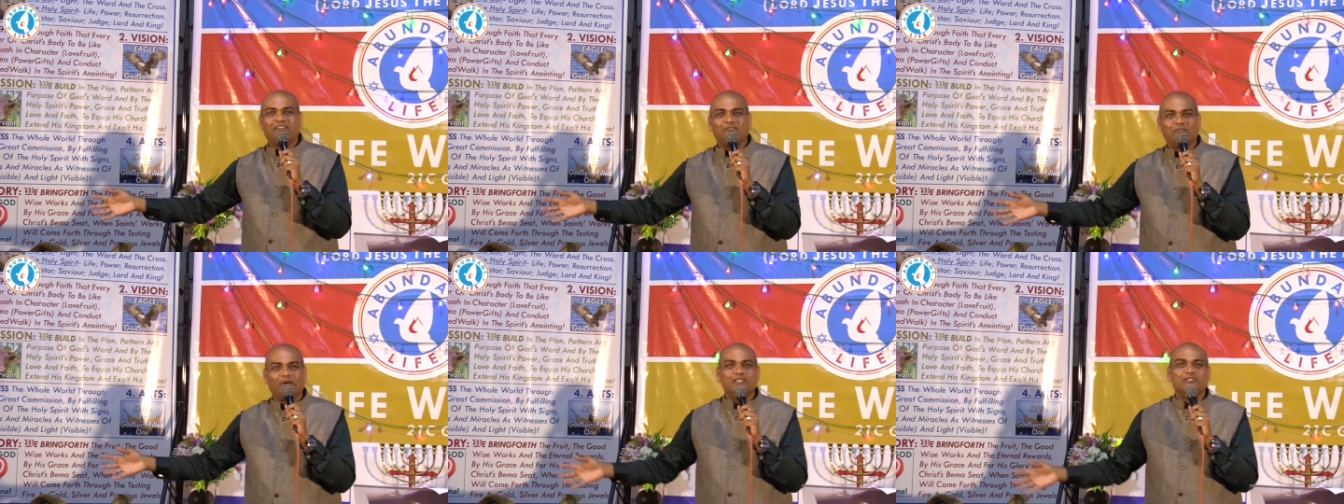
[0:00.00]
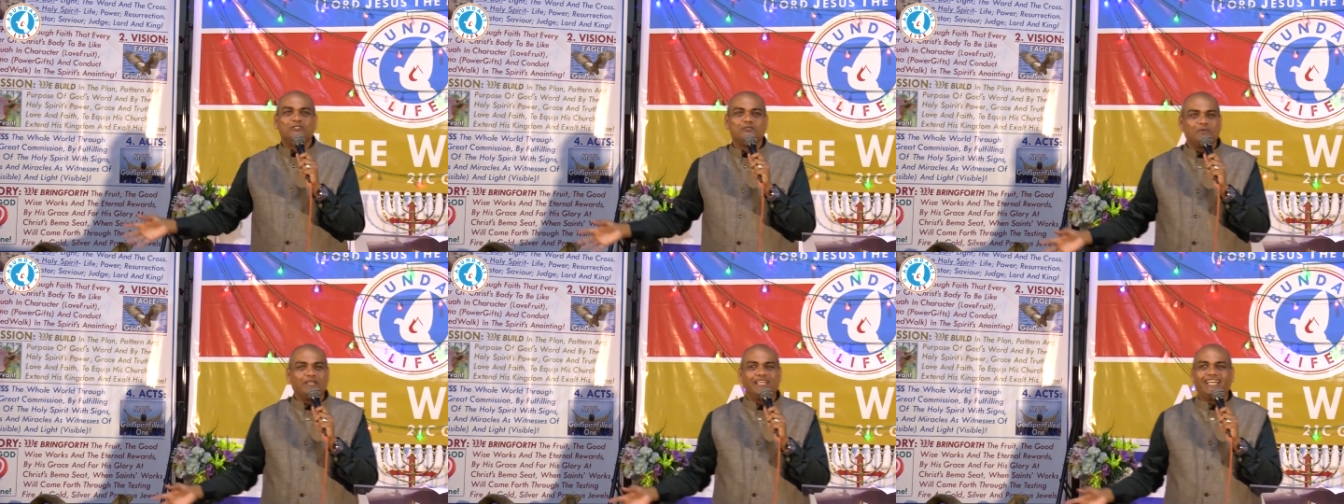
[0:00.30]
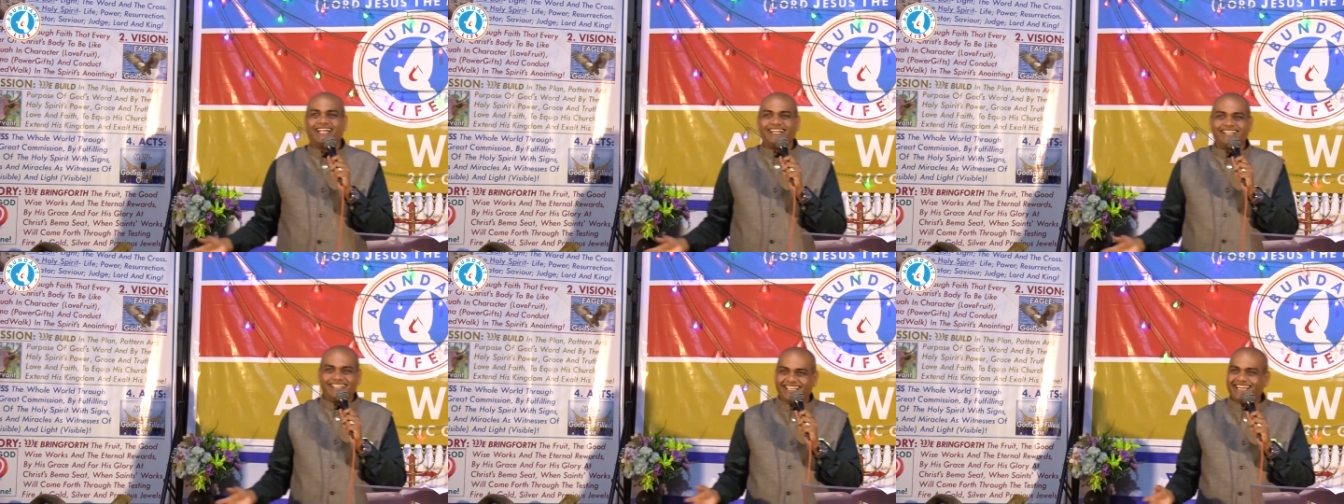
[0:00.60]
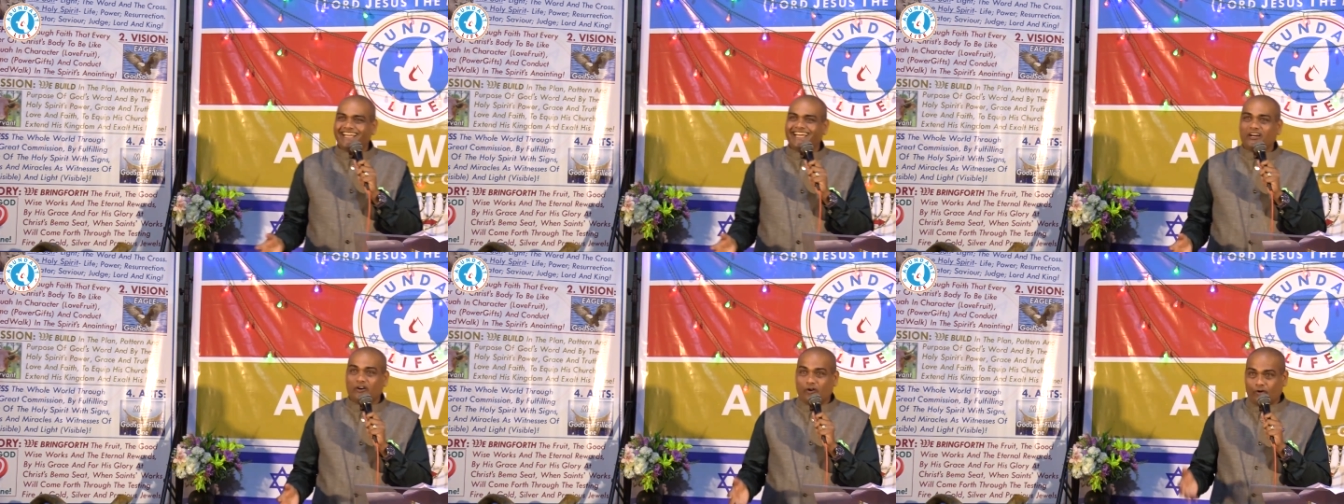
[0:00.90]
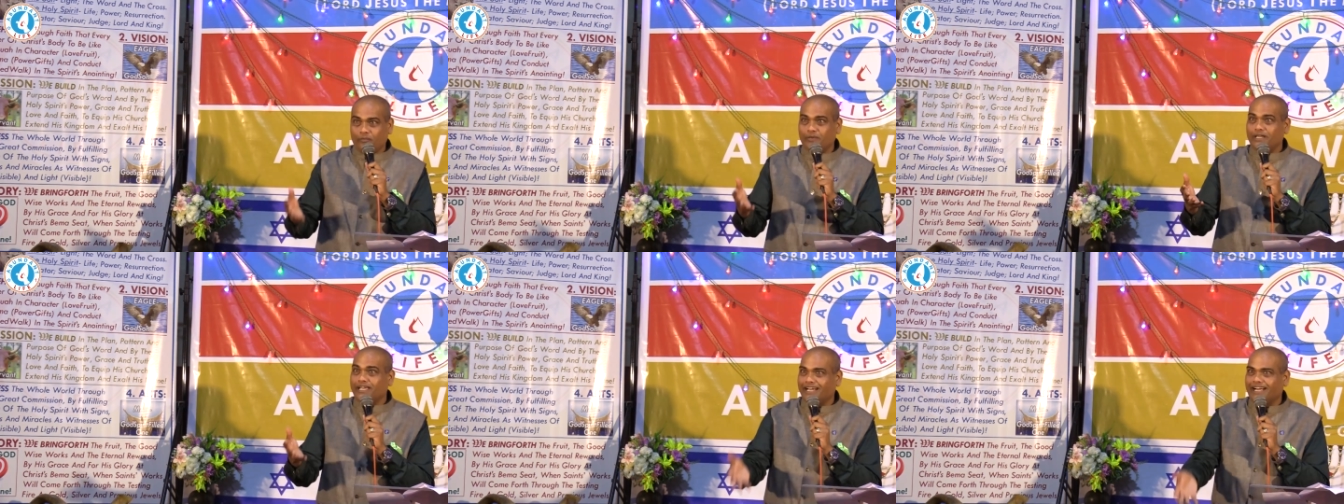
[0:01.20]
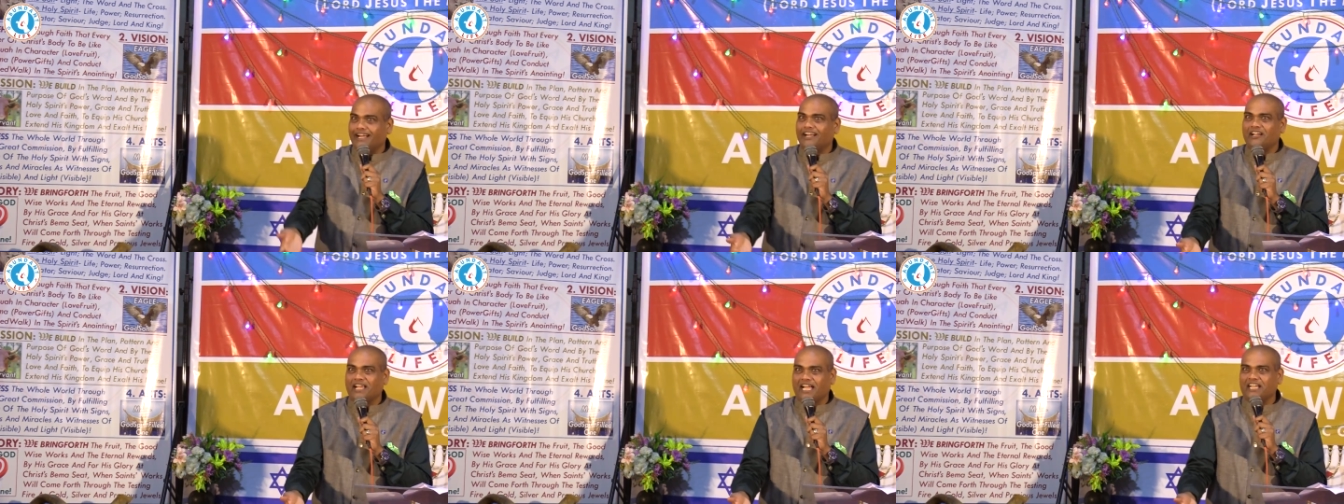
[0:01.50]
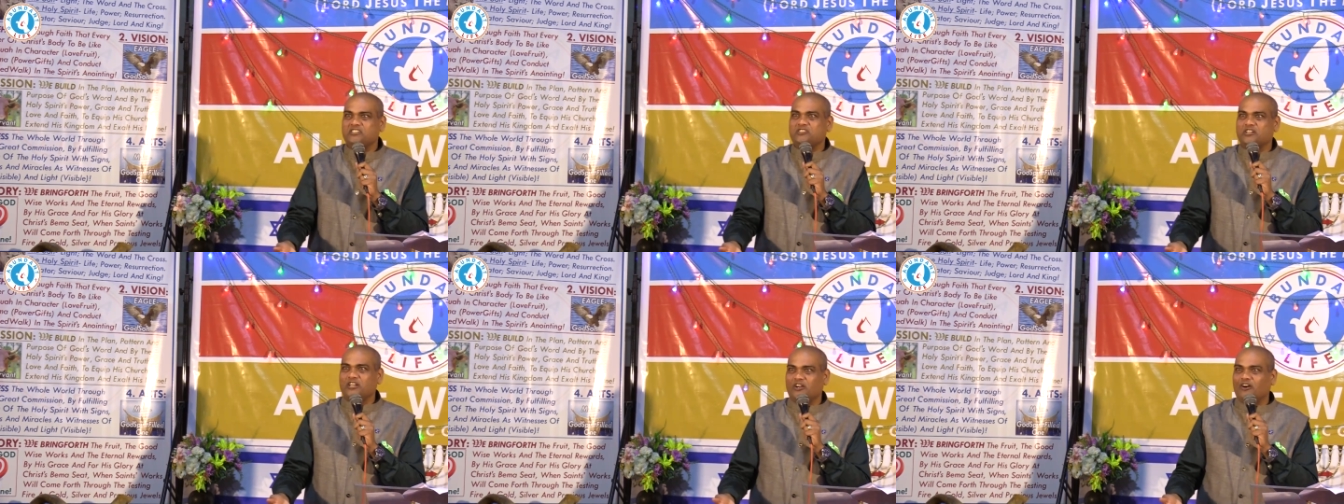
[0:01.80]
once we get there, or oh, we are
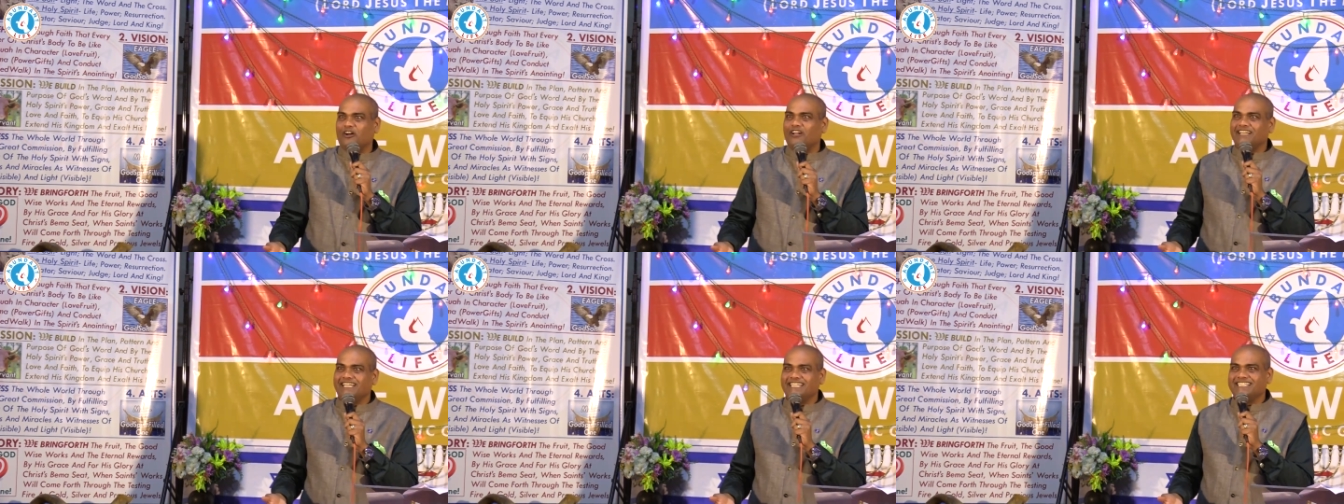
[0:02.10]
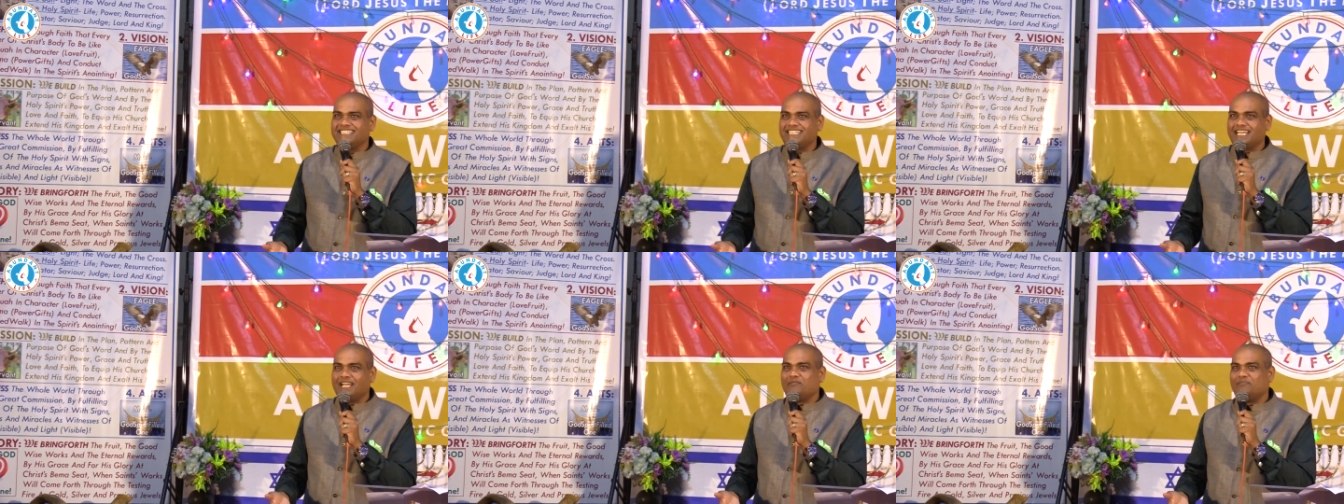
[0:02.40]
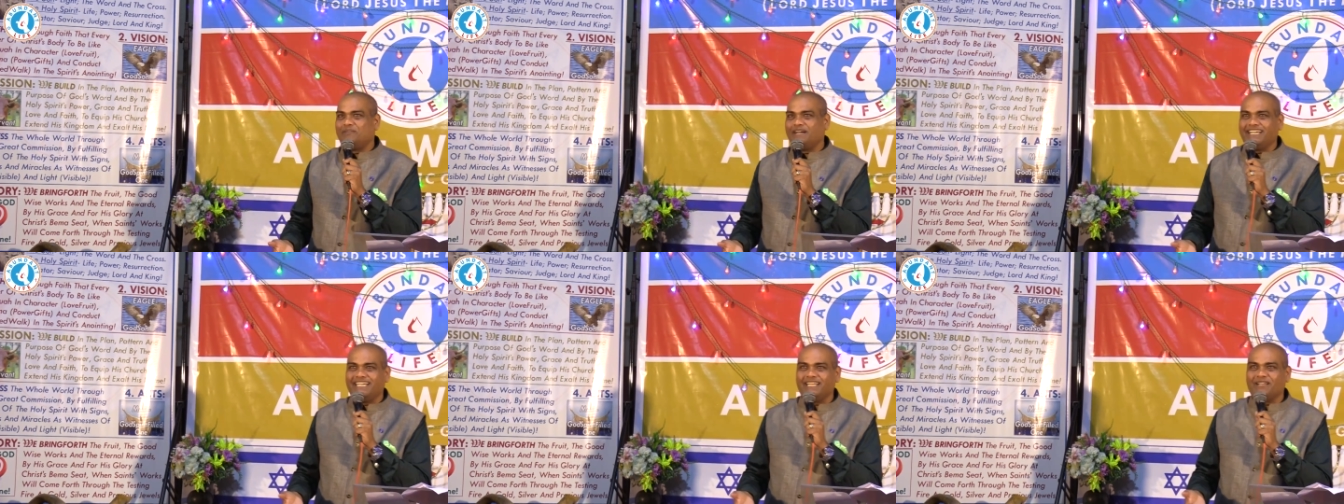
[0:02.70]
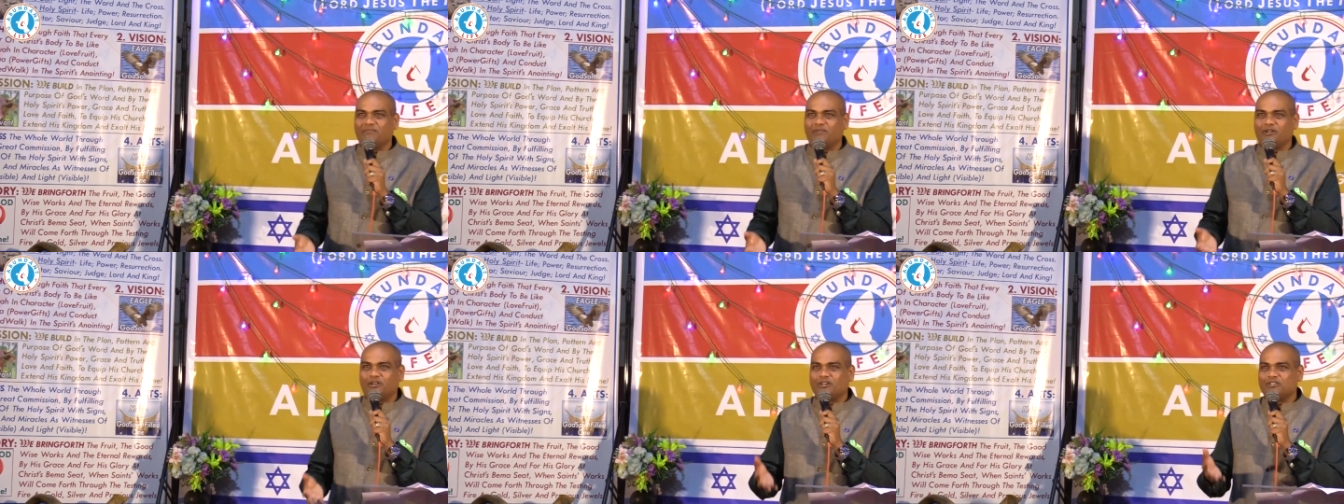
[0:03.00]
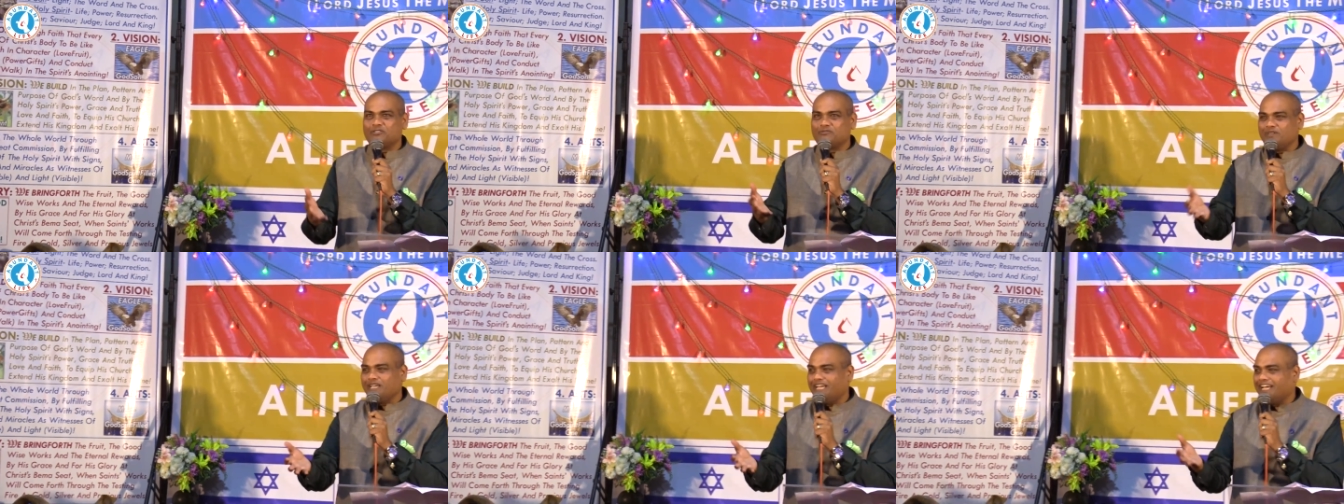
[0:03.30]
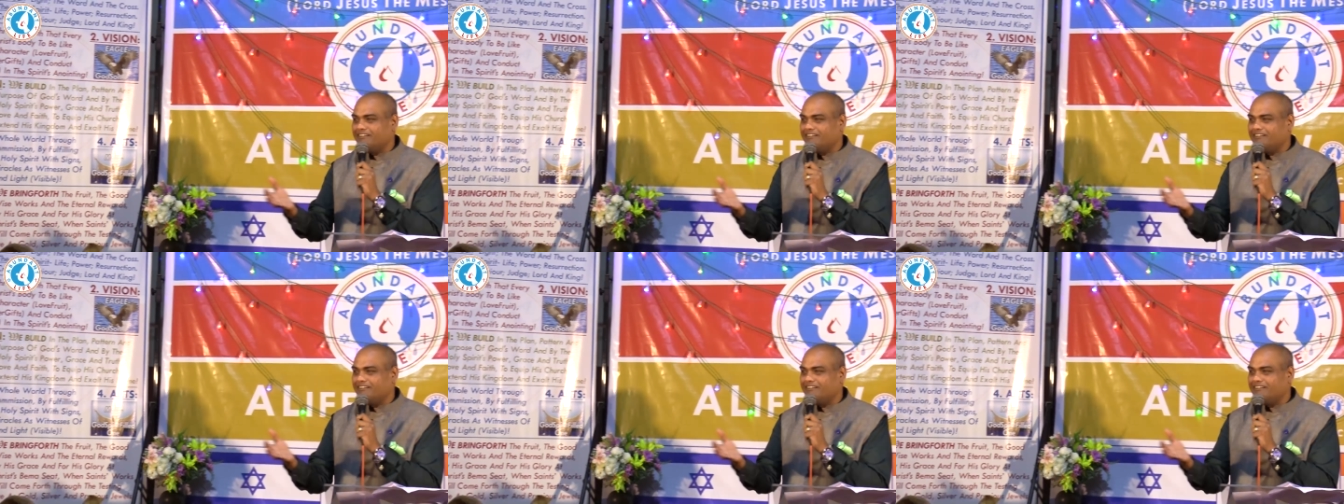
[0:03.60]
actually already celebrating because we